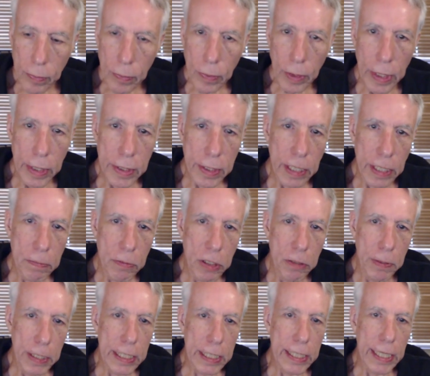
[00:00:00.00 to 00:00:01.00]
He seems to
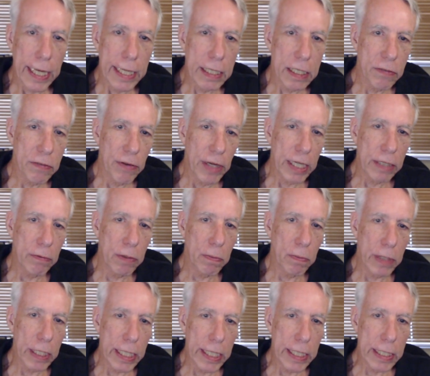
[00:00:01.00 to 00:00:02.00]
be satisfied with
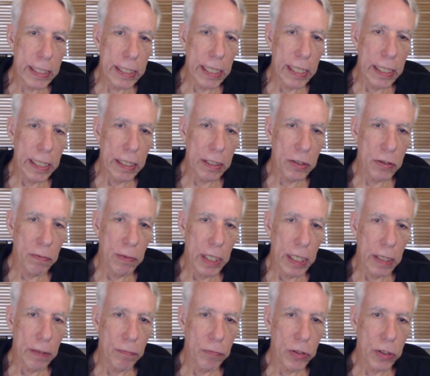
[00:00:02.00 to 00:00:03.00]
what he's getting as
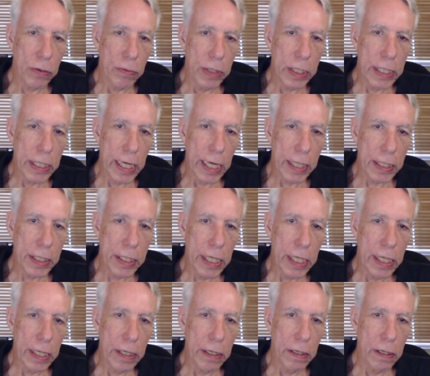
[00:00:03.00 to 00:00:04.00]
well. So we attach
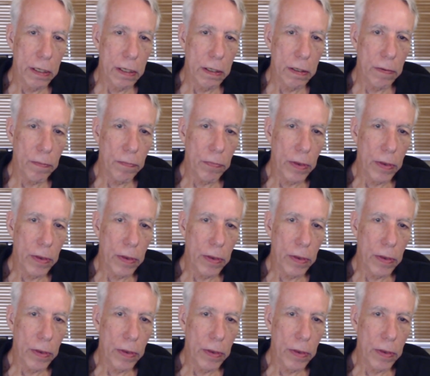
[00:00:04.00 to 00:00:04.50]
here.